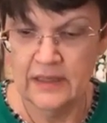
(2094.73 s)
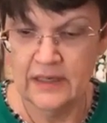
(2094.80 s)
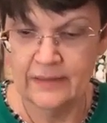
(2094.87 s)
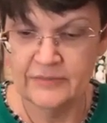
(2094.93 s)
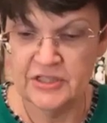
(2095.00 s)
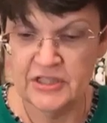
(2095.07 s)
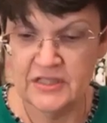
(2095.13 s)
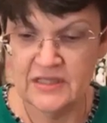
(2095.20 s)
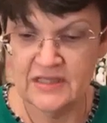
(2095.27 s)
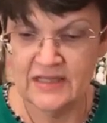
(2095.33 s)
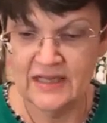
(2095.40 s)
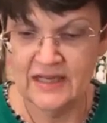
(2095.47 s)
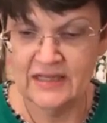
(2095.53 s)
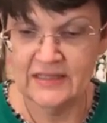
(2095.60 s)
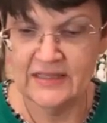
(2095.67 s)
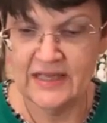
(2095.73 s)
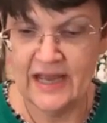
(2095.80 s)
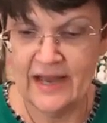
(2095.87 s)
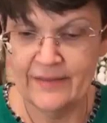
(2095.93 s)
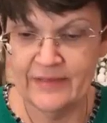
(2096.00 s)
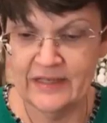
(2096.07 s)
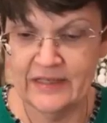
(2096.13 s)
And I'm just kind of
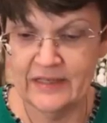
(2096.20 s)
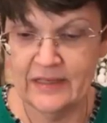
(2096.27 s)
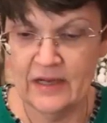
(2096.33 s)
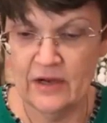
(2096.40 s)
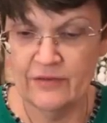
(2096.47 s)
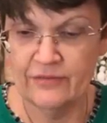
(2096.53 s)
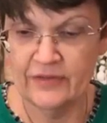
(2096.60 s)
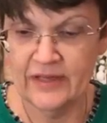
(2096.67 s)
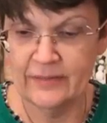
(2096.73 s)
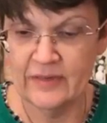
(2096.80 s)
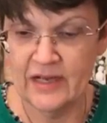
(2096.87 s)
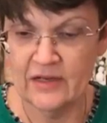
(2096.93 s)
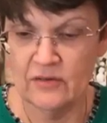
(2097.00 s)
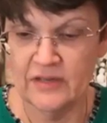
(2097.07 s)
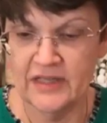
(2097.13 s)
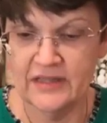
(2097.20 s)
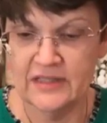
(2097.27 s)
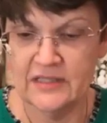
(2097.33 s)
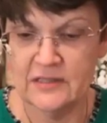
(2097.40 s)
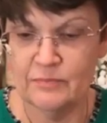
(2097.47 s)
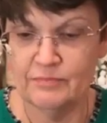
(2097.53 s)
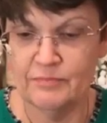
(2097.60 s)
dabbing it. Hopefully I'm not going to get
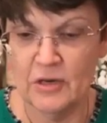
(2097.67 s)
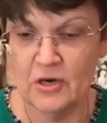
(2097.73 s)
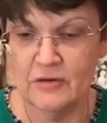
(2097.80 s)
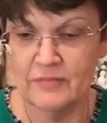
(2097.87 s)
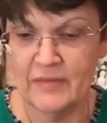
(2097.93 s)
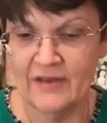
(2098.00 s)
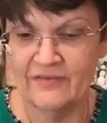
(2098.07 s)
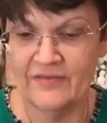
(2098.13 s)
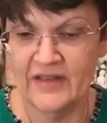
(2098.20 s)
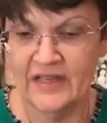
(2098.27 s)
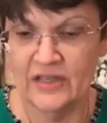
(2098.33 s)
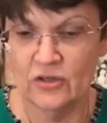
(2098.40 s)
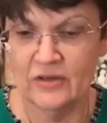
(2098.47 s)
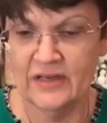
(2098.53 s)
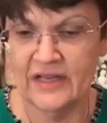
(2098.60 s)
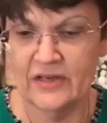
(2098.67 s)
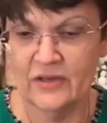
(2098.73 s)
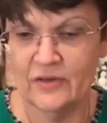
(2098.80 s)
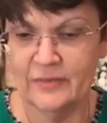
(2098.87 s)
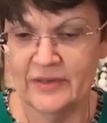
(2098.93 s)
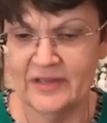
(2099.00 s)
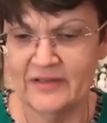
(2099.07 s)
this burnt in my finger
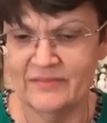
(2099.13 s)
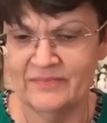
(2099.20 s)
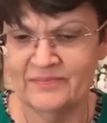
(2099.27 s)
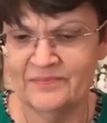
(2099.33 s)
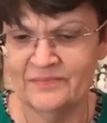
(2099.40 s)
here, but